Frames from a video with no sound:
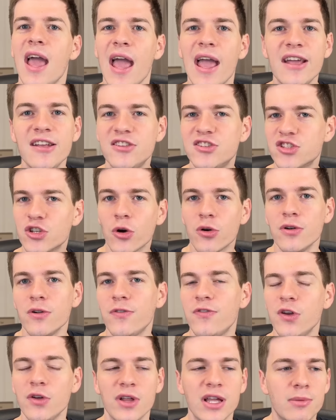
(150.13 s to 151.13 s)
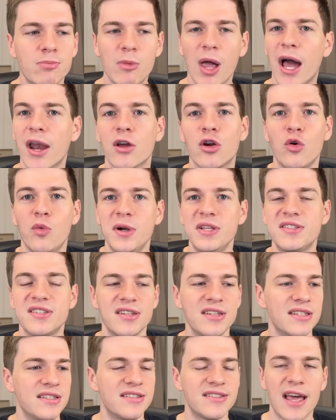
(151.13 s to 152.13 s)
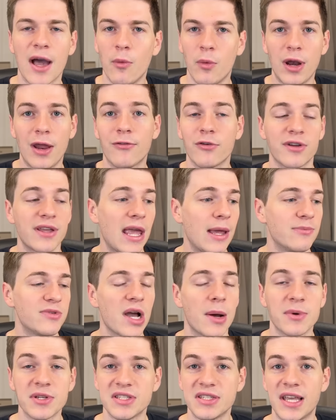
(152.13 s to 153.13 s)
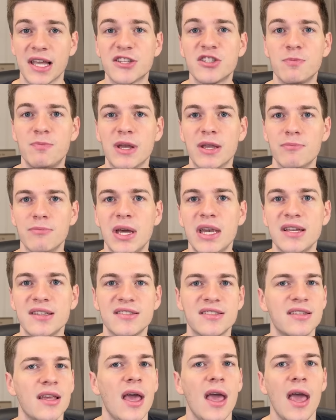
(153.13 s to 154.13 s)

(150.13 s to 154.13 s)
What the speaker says: It's starting to feel like not a coincidence that whenever Cam Thomas gets big minutes,